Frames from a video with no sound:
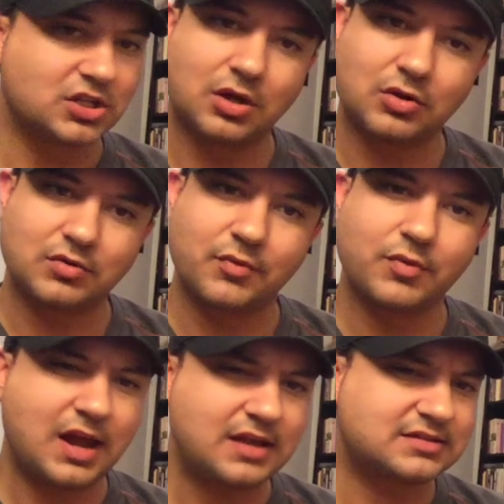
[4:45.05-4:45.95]
though, it would
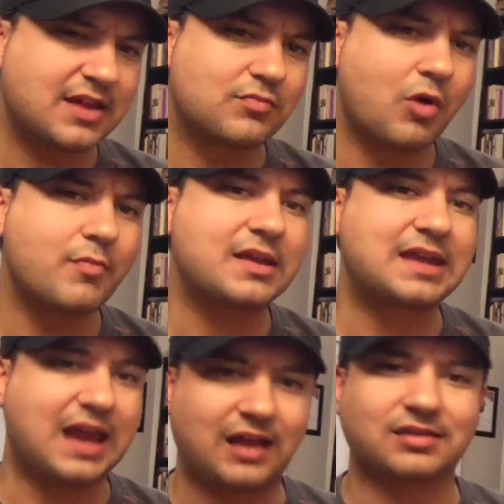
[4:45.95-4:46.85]
not say Roman
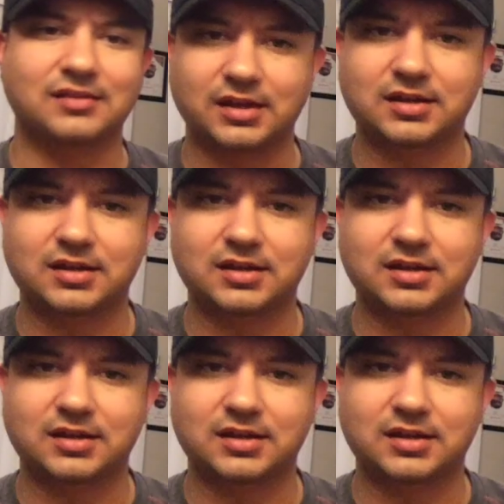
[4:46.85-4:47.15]
Catholic.